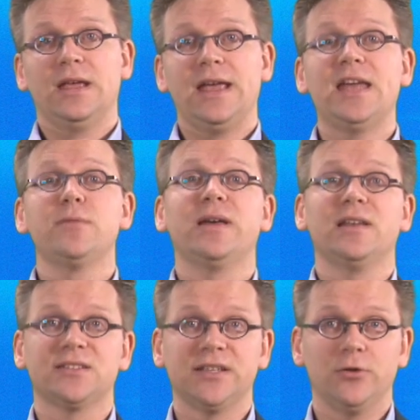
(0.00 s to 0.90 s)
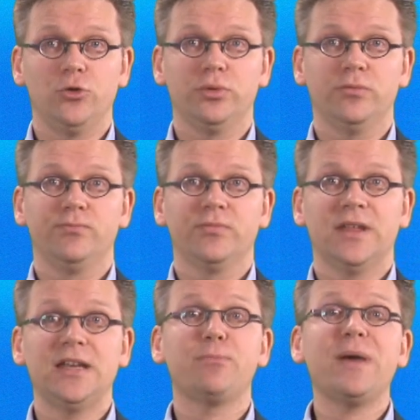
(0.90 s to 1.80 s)
and a balancing loop.
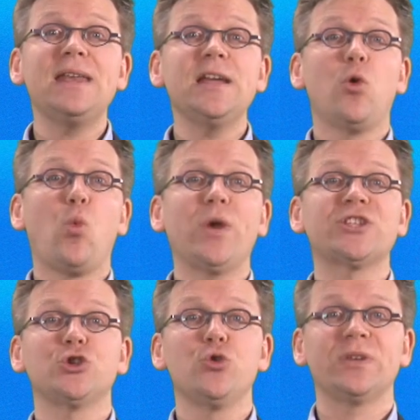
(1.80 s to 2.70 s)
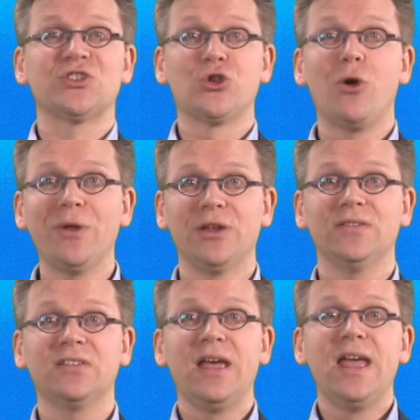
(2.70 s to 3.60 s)
And depending on which loop is
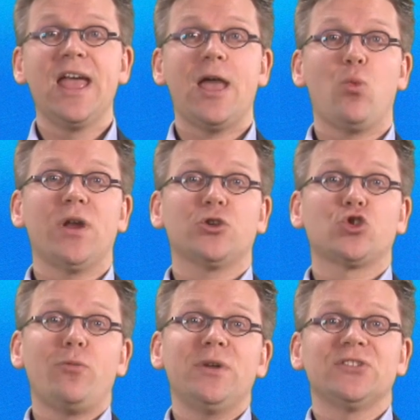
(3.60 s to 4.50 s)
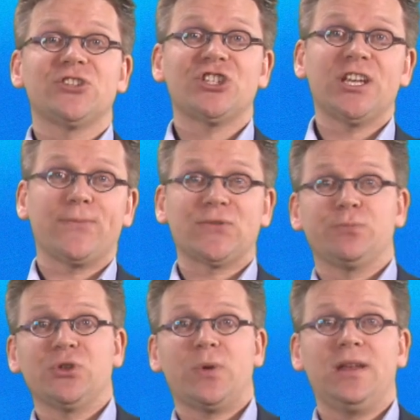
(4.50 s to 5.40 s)
dominant and whether dominance shifts
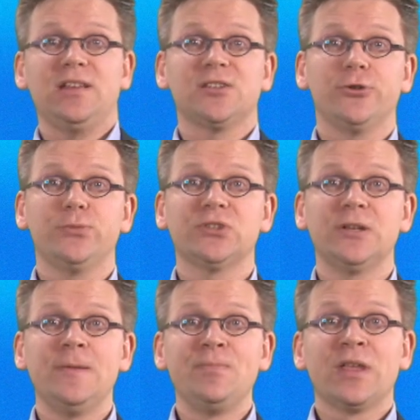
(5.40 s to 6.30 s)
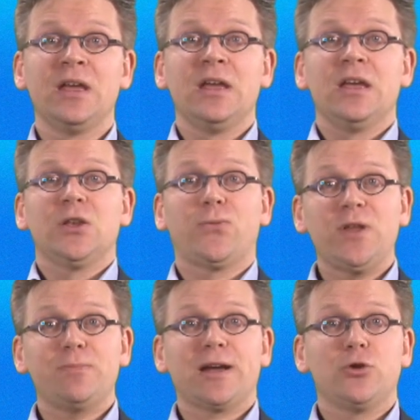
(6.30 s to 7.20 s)
between these loops, the
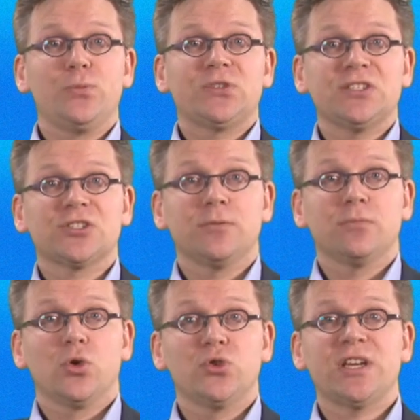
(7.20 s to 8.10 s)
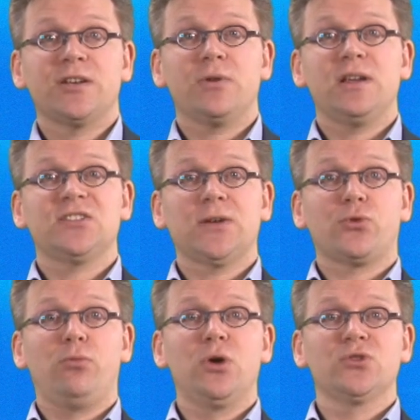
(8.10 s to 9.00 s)
feedback loop system could generate
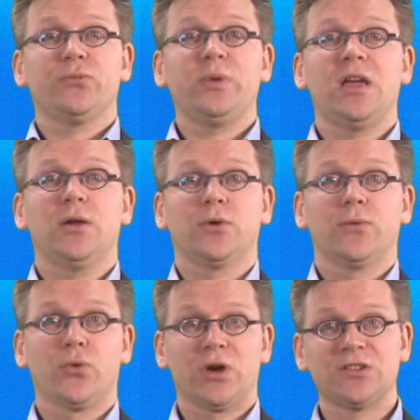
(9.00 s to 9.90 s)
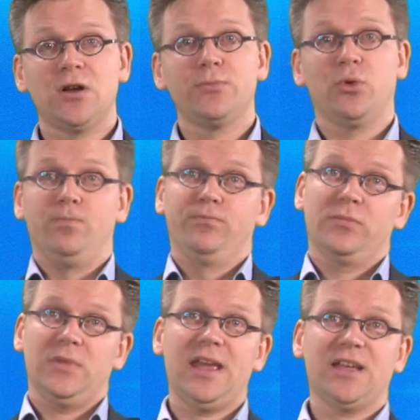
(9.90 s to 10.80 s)
several modes of behavior. For example,
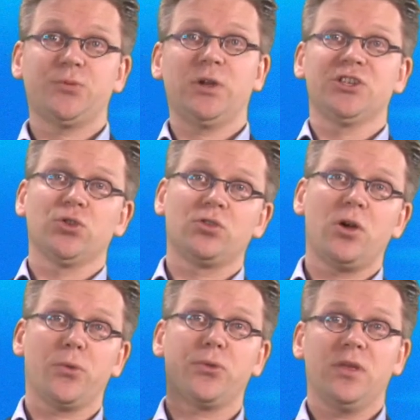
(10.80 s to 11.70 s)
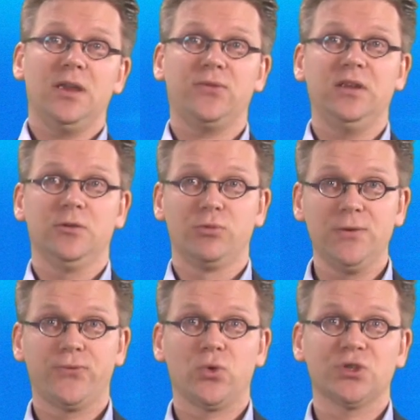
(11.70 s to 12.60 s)
exponential growth if the
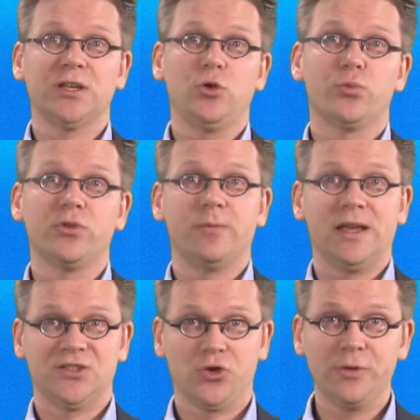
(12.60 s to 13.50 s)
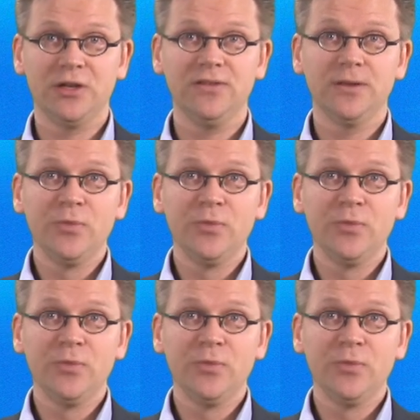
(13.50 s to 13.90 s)
reinforcing loop remains dominant,